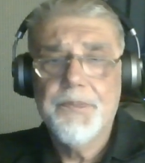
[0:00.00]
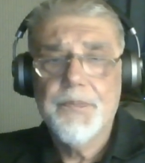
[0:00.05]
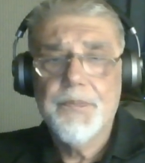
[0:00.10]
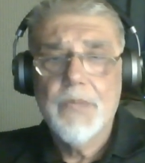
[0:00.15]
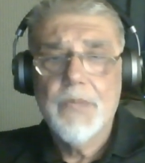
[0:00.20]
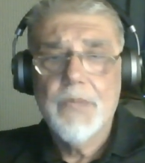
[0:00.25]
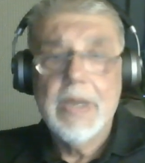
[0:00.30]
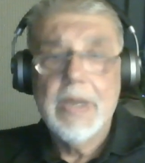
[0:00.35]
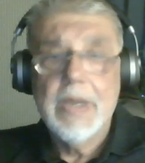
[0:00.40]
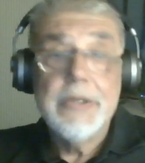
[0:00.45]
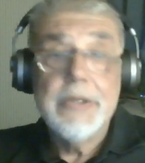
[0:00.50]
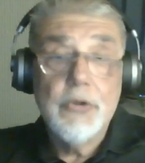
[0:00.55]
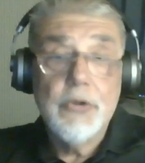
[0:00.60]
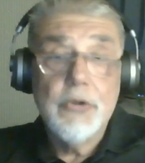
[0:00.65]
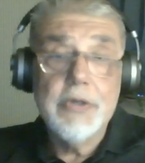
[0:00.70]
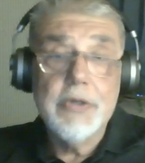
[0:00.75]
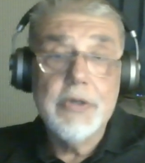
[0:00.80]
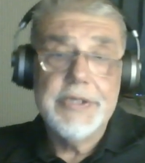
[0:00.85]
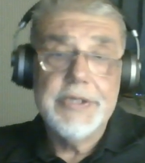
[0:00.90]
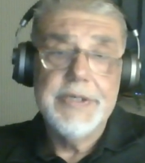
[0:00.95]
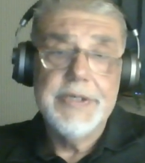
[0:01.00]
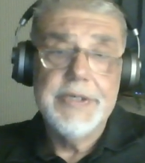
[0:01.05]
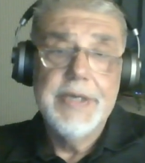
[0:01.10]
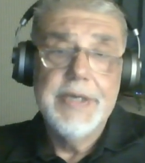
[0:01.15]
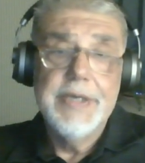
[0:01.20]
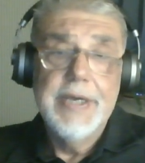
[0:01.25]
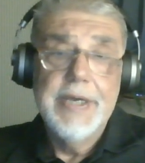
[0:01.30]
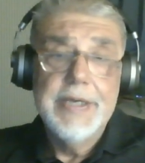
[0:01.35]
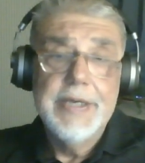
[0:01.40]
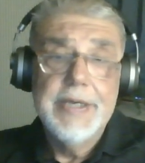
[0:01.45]
and Turkey
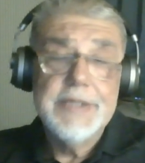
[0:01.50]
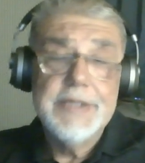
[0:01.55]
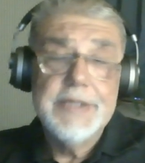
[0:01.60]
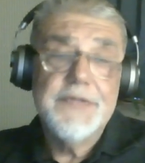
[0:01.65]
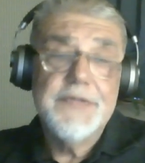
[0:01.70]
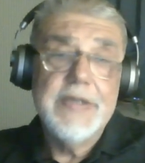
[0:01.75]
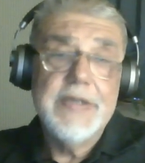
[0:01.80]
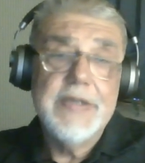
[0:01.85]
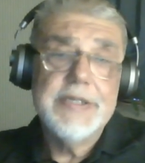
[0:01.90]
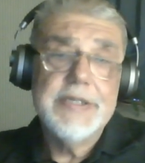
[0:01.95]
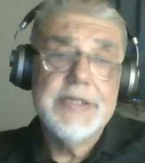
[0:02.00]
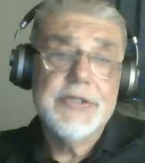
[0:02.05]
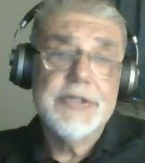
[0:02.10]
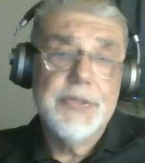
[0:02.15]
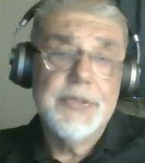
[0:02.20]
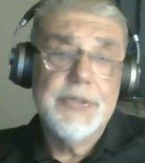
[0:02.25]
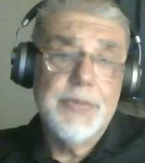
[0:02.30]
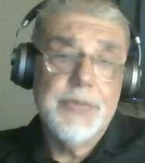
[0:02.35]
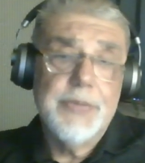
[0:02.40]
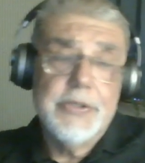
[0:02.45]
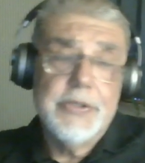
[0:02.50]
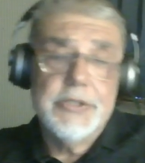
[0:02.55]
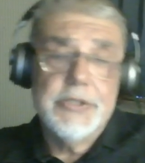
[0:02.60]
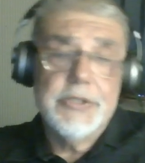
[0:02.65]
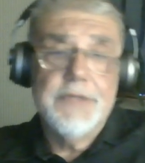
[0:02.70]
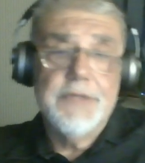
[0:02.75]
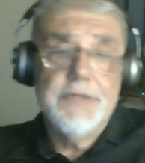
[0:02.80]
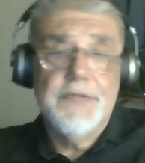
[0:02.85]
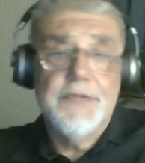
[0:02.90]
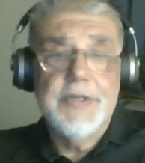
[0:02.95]
is facing triple digit
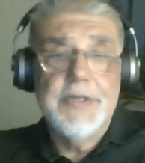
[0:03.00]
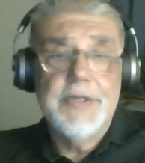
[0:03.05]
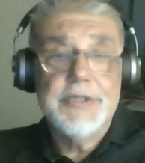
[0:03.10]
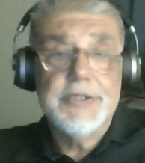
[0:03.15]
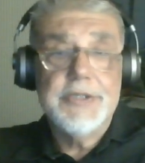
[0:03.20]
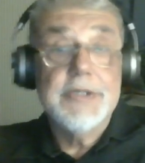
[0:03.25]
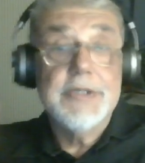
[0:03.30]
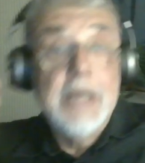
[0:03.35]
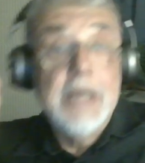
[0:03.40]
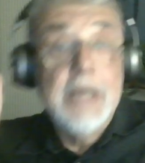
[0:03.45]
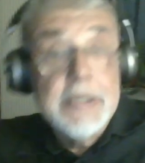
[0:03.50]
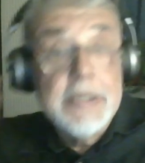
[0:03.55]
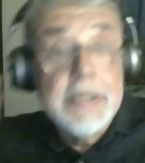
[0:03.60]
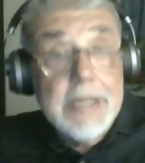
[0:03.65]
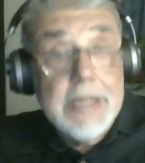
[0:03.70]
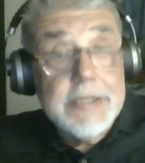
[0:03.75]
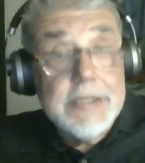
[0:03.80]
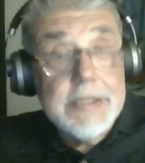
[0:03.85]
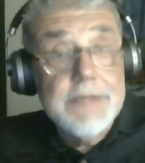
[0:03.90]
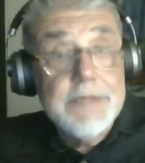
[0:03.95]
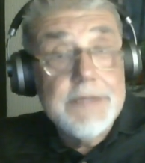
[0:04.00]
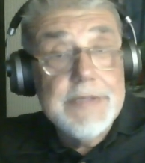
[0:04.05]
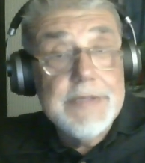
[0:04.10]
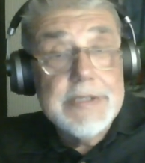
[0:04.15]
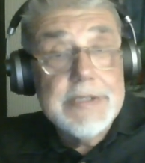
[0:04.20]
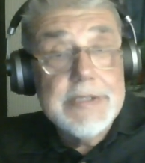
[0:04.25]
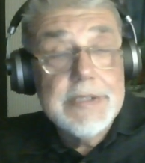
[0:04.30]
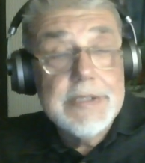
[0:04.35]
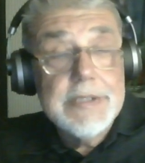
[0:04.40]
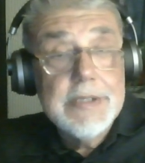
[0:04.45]
inflation. Not convinced?
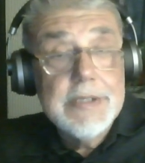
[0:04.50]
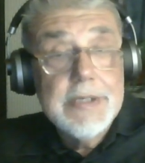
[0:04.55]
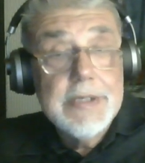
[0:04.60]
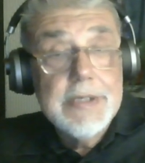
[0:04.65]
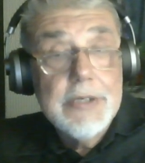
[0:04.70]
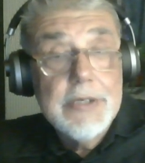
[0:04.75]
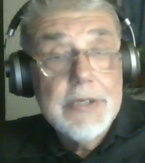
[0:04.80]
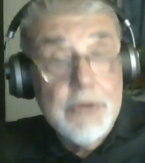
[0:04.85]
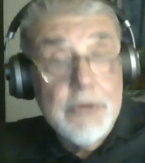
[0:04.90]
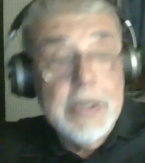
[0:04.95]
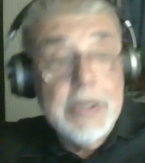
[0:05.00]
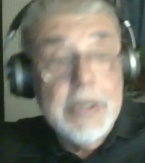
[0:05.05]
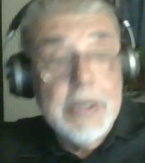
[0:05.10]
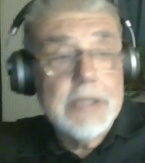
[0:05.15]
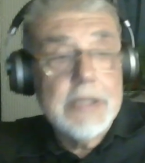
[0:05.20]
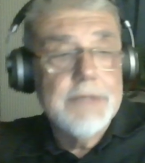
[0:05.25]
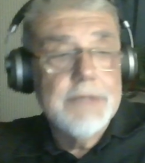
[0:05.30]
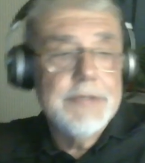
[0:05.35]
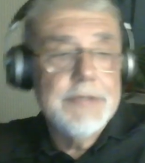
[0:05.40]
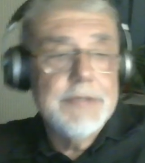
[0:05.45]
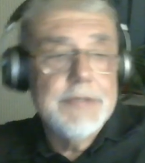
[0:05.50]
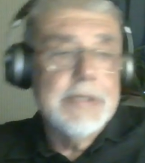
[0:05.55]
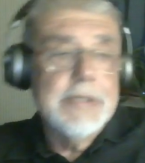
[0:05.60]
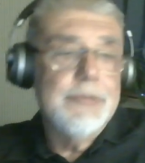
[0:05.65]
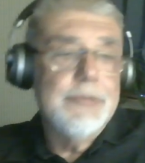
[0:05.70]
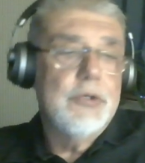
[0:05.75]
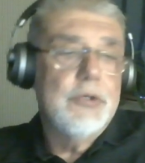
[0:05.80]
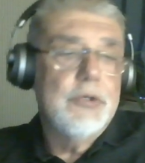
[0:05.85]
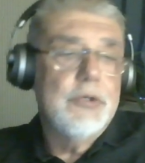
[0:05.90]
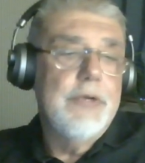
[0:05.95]
You're not convinced? Let me
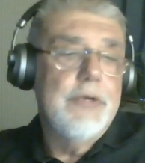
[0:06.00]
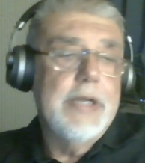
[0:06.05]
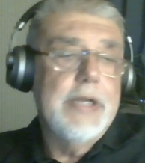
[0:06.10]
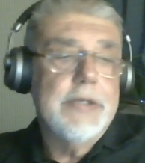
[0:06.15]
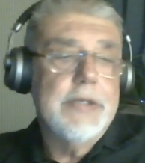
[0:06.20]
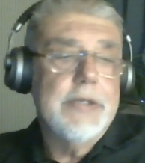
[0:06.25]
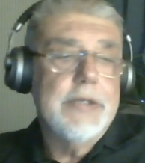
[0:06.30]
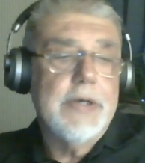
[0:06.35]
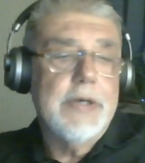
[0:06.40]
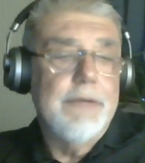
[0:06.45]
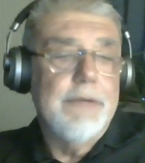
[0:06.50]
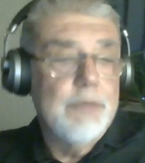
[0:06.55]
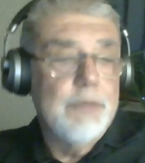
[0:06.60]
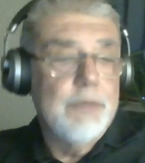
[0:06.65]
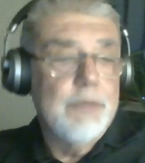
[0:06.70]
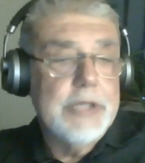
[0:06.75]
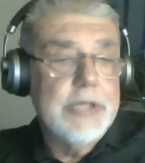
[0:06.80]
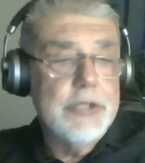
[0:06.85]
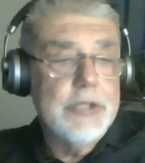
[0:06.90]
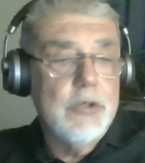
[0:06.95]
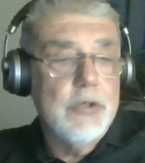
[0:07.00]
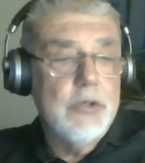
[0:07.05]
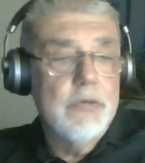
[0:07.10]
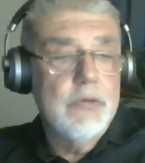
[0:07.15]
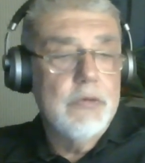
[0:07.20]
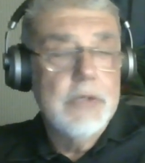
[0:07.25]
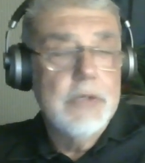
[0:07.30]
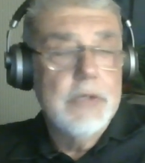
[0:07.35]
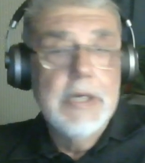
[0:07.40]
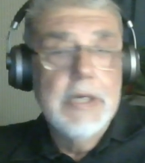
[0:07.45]
show you another graph, which I showed,
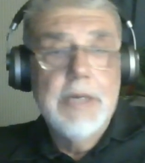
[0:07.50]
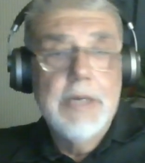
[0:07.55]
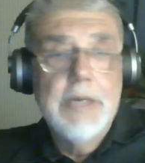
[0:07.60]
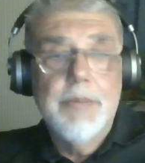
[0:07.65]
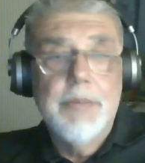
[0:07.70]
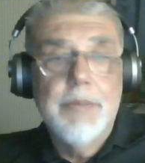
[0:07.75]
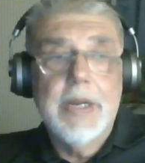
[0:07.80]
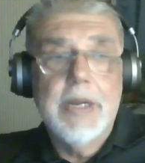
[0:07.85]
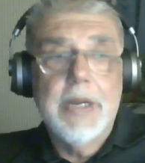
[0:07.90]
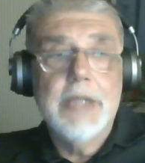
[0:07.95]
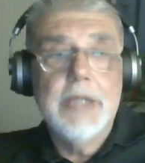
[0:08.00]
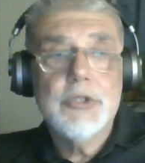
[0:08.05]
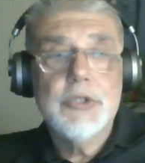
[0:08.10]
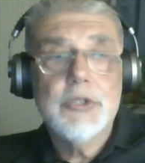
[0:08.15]
but I'll show it